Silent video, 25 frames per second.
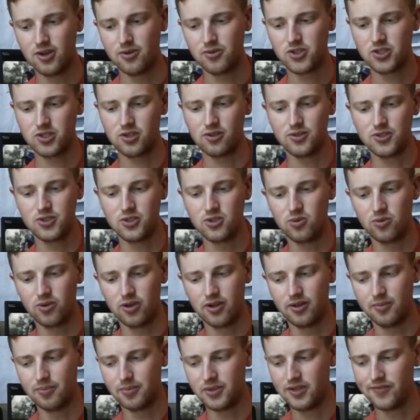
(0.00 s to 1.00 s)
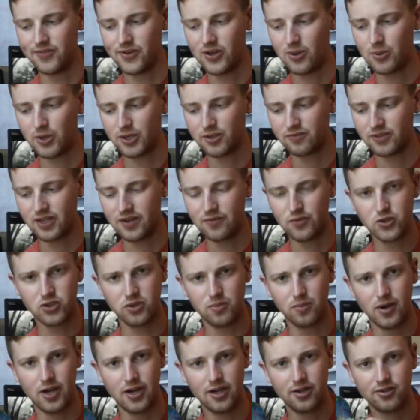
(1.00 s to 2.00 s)
It shows you, even I walked 500
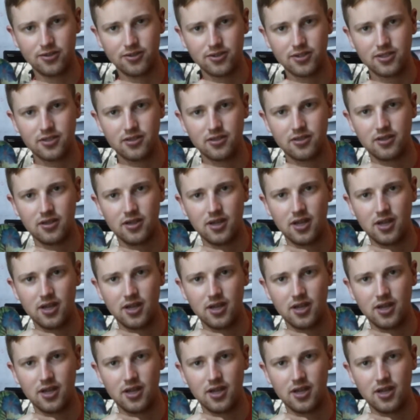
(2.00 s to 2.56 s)
miles,